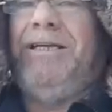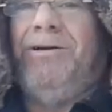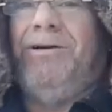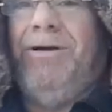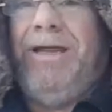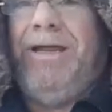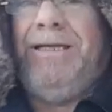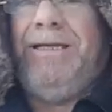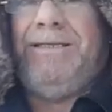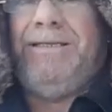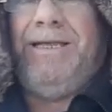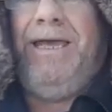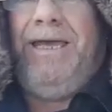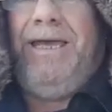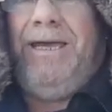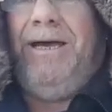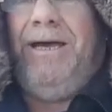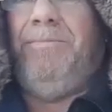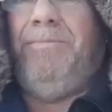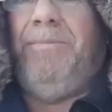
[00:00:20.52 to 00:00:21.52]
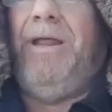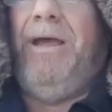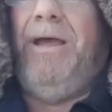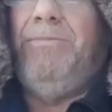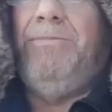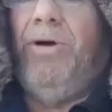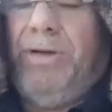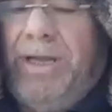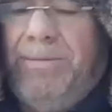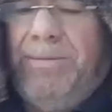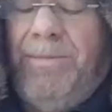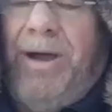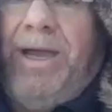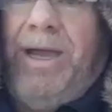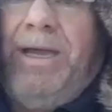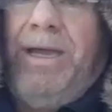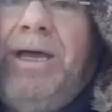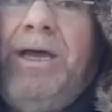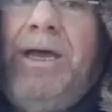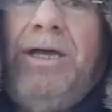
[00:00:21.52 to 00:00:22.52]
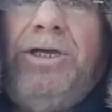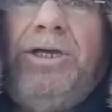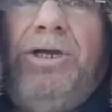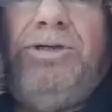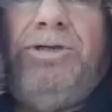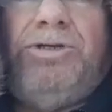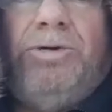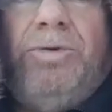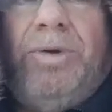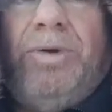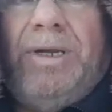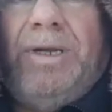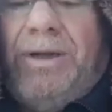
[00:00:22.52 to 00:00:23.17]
degrees here, but I'm not in my usual